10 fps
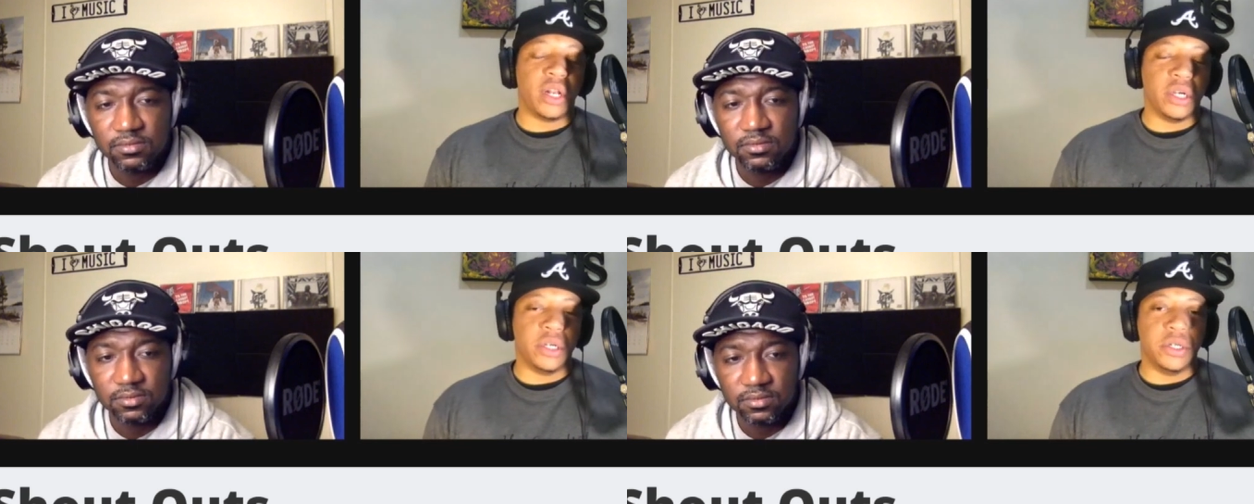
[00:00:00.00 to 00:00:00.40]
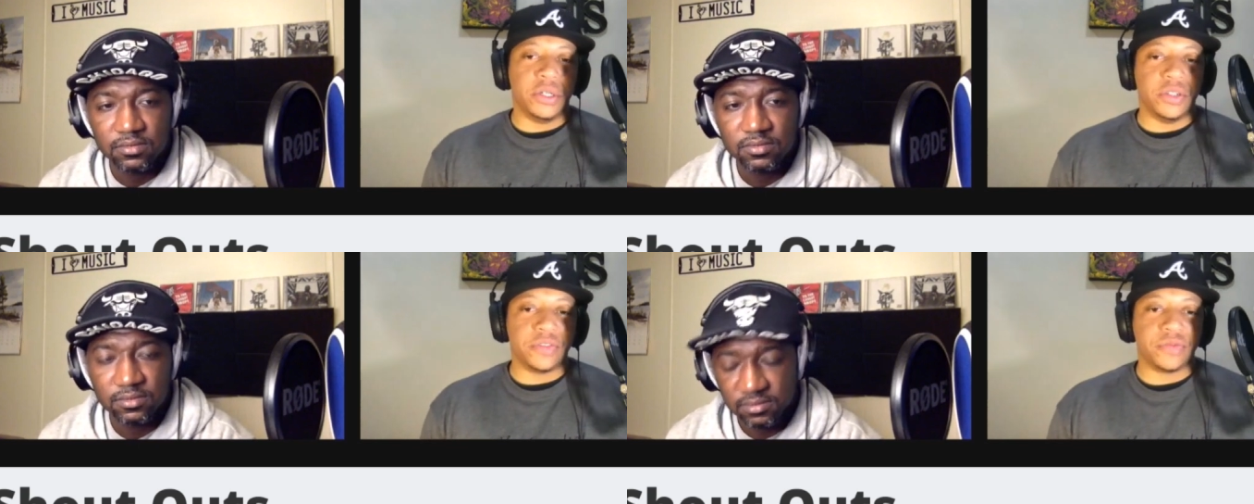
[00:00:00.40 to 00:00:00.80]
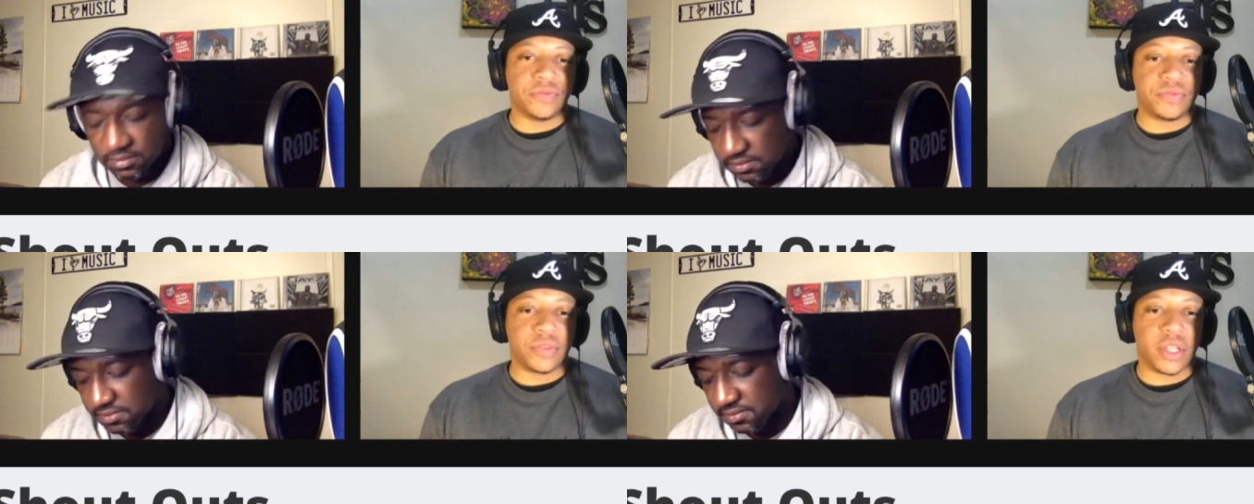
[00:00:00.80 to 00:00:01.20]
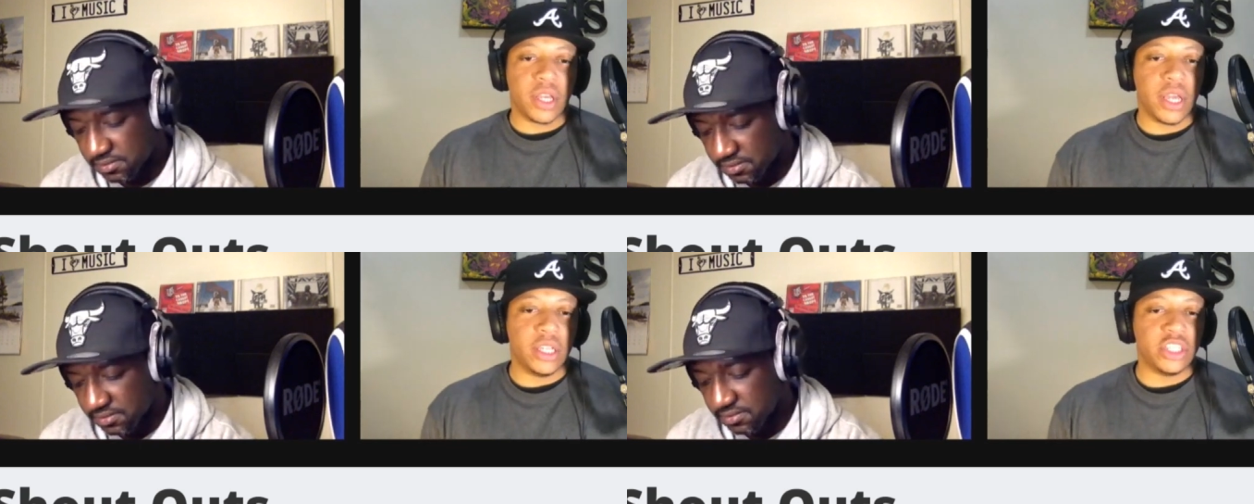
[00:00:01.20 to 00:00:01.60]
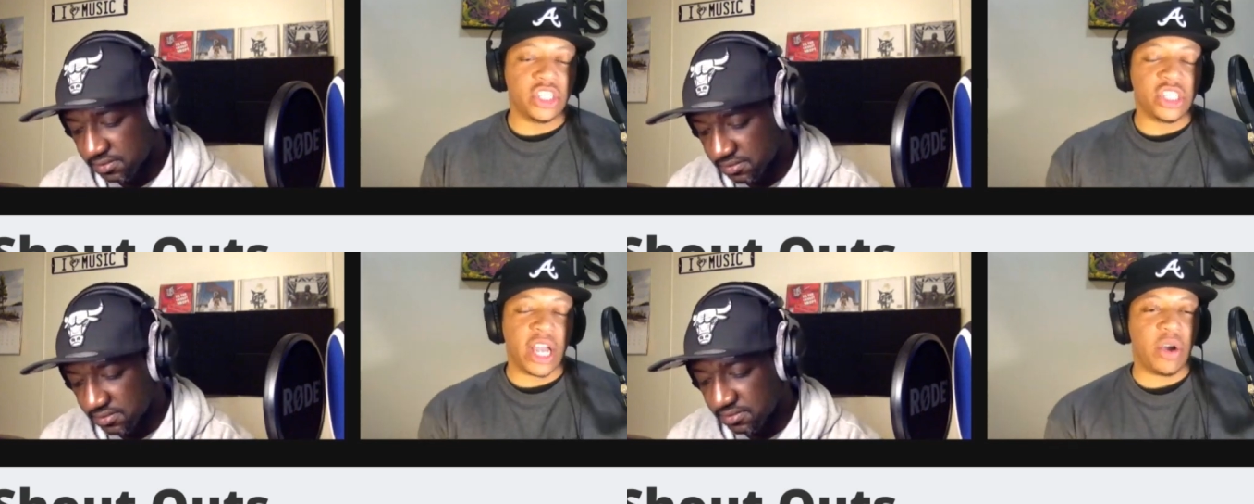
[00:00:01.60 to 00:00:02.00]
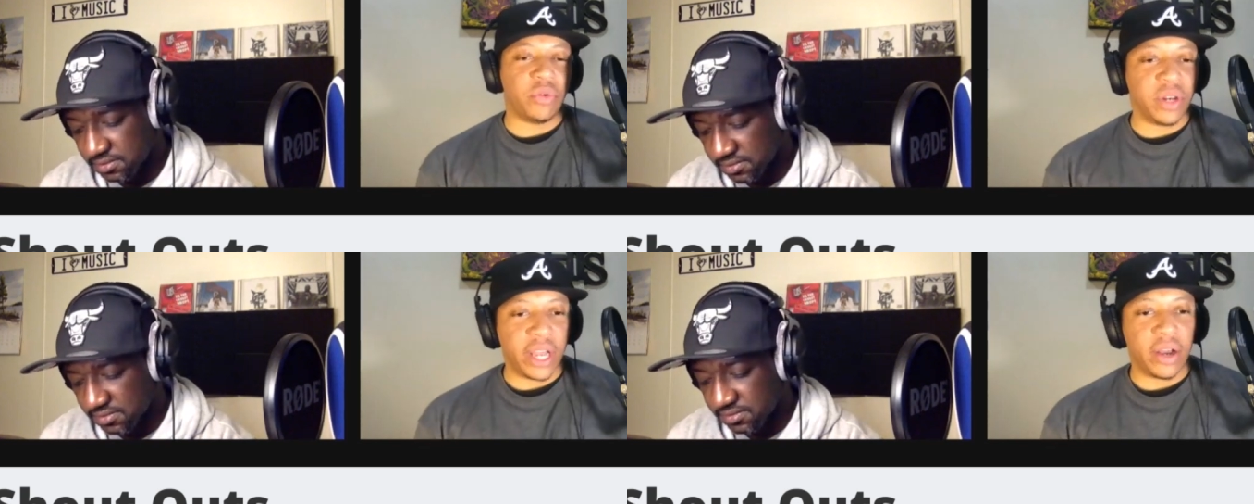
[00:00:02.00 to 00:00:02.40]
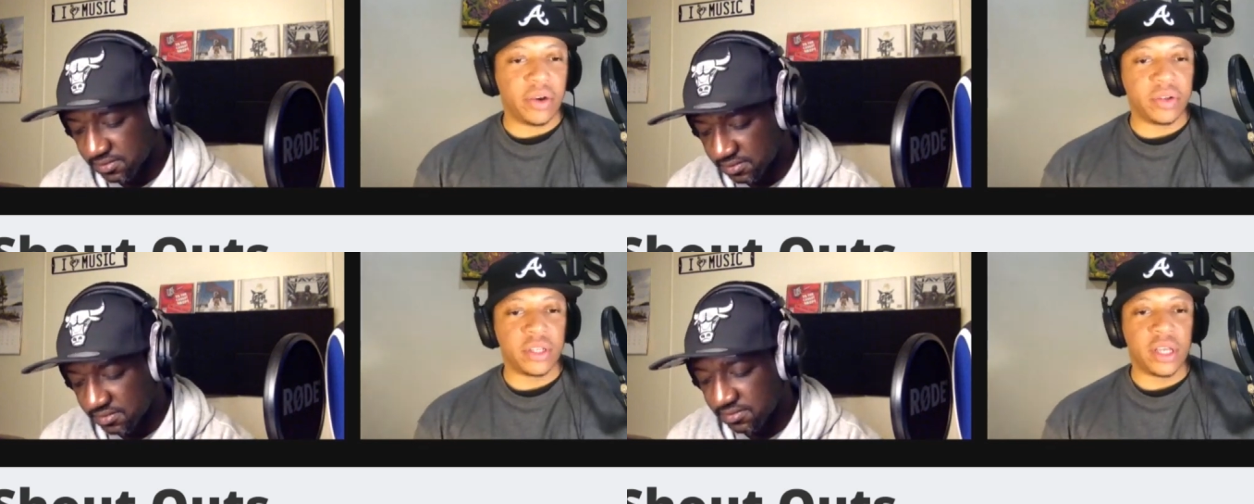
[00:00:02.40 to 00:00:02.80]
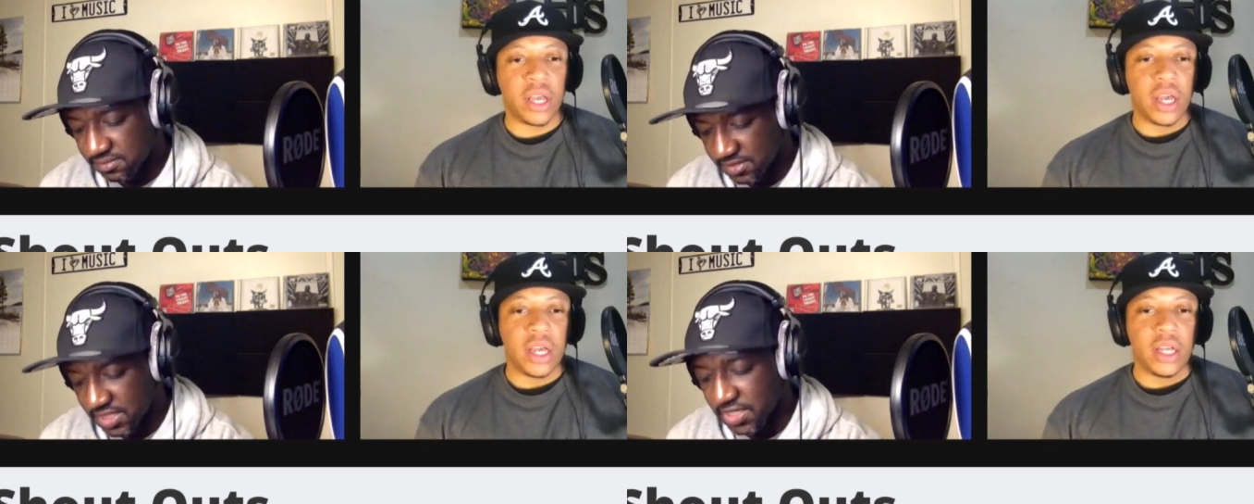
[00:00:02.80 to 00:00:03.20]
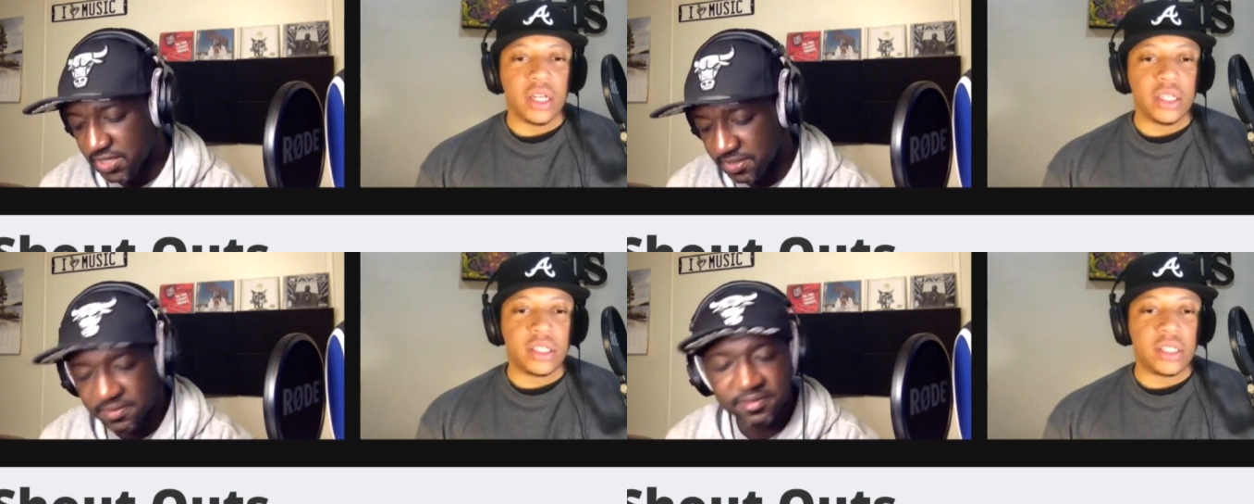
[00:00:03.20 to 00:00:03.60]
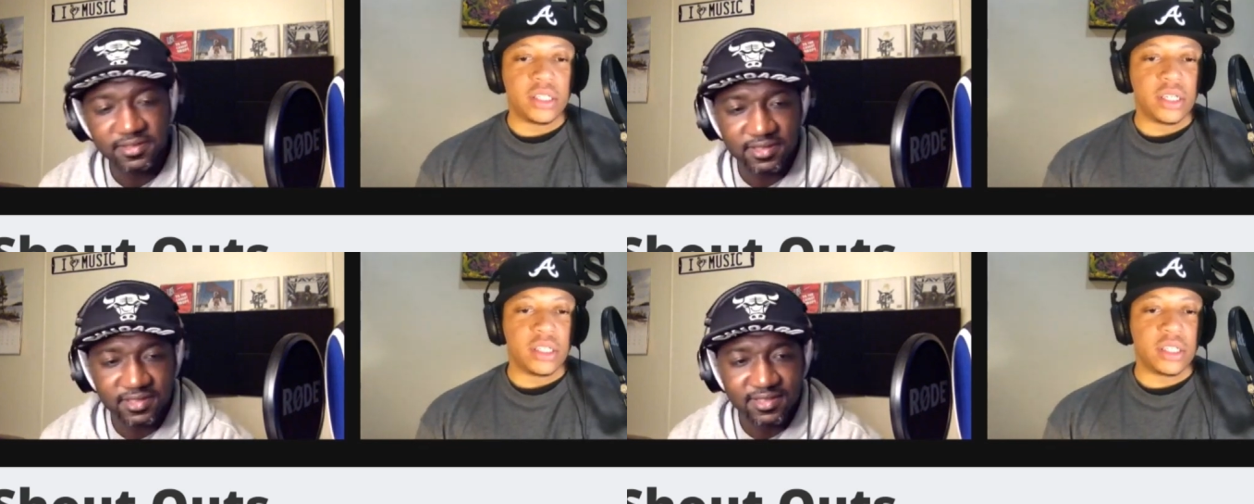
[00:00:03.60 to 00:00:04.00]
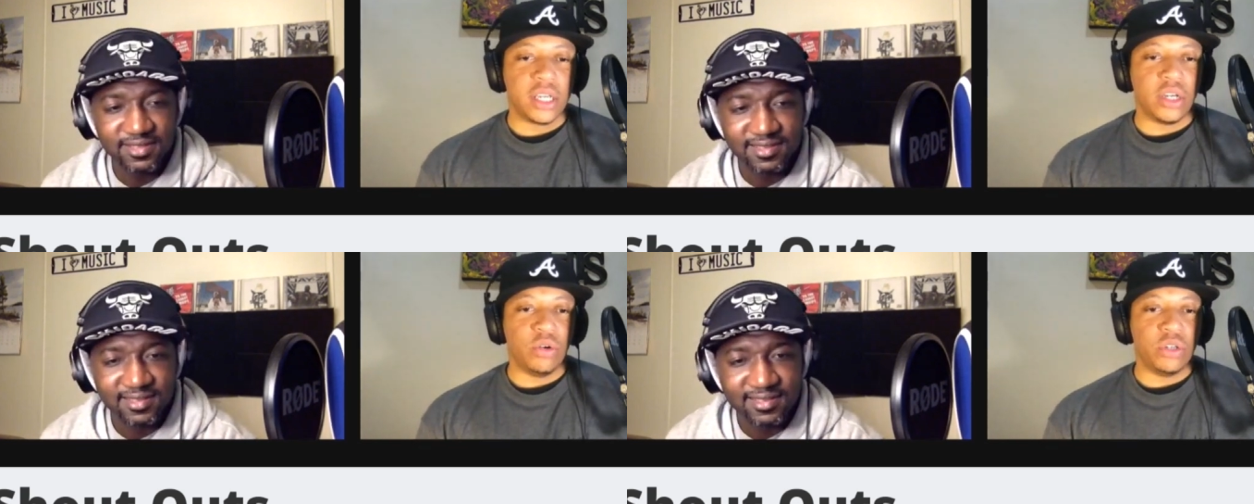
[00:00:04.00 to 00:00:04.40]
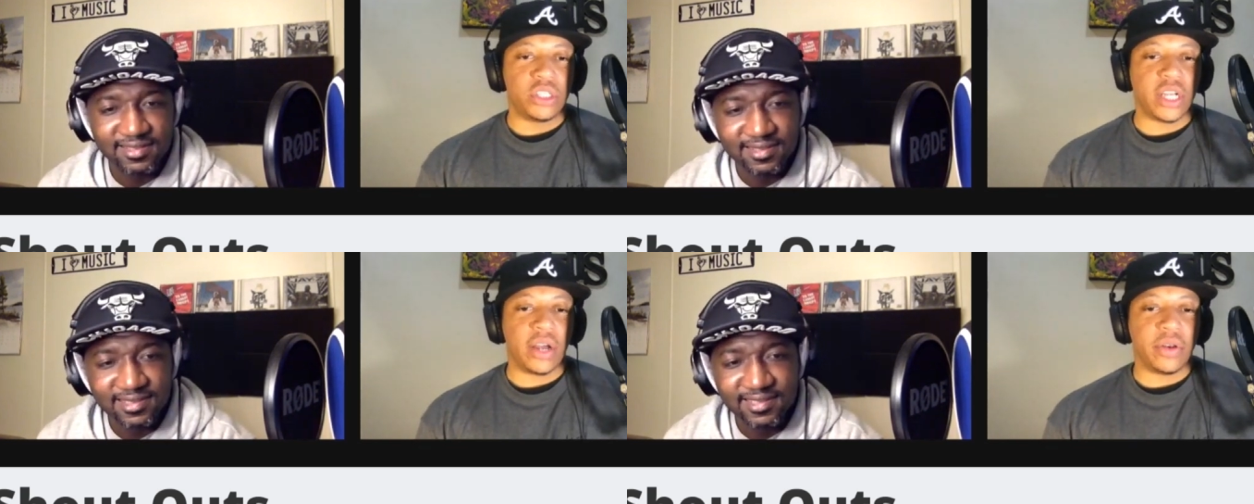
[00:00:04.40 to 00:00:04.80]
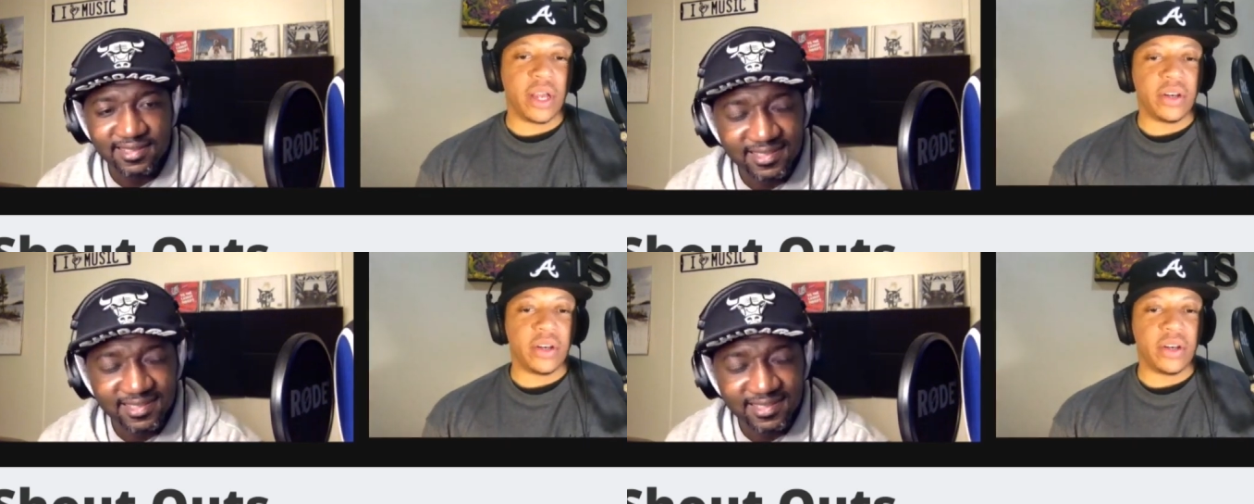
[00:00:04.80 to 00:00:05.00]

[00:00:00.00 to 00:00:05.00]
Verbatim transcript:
Speaker 1: love and shouting out. Yeah. Tell you who you shouting